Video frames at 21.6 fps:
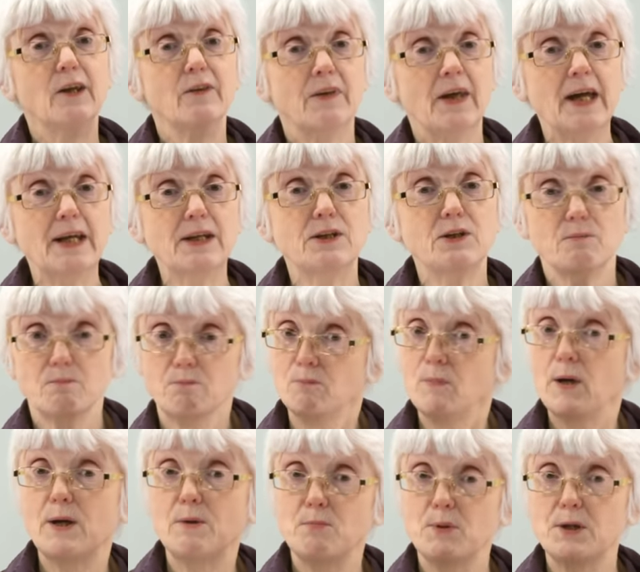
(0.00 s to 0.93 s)
then
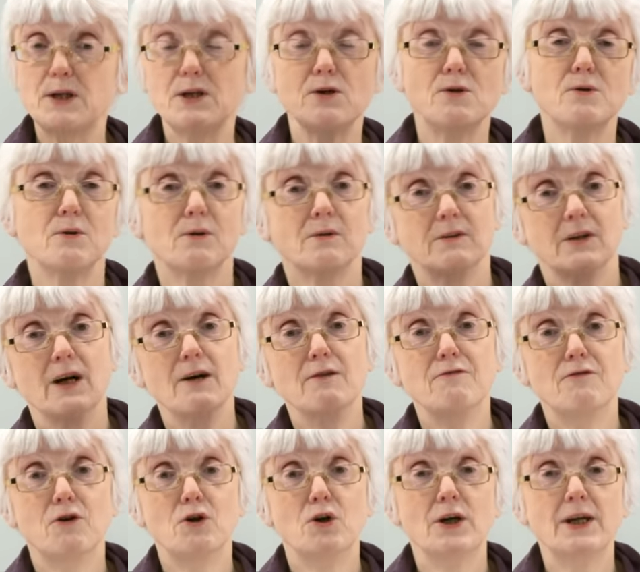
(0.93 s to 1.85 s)
maybe you
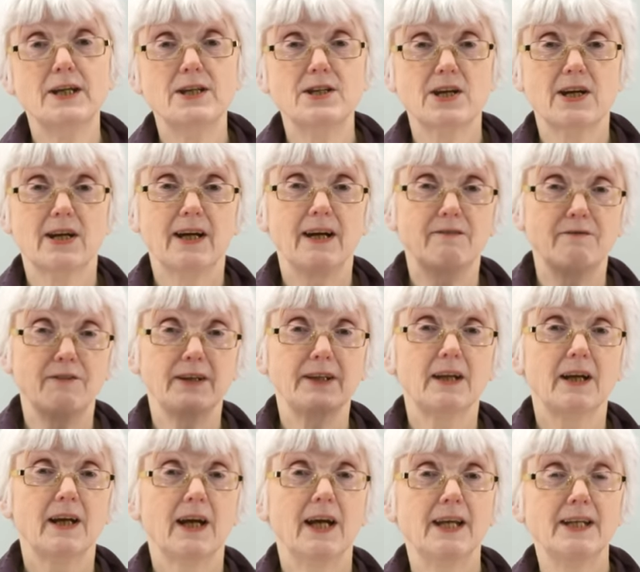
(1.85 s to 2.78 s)
avoid
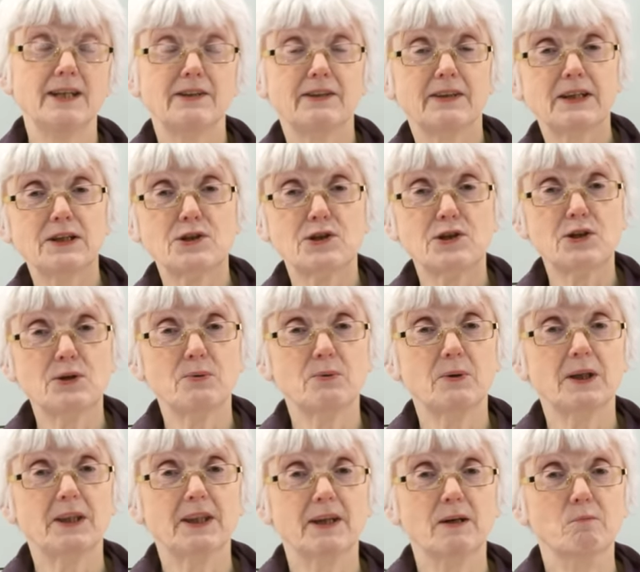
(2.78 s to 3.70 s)
having anything to do
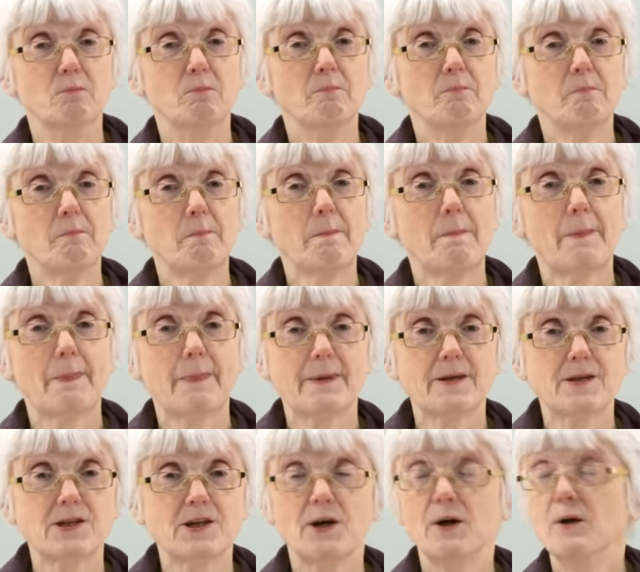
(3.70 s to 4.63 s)
with them.
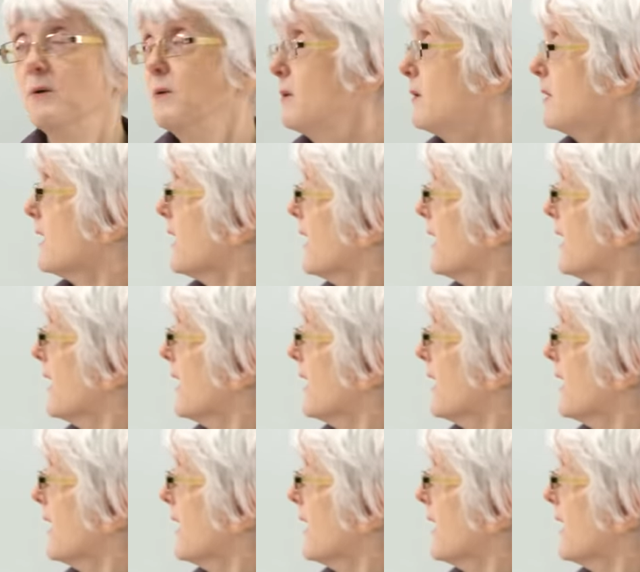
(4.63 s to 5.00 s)
So,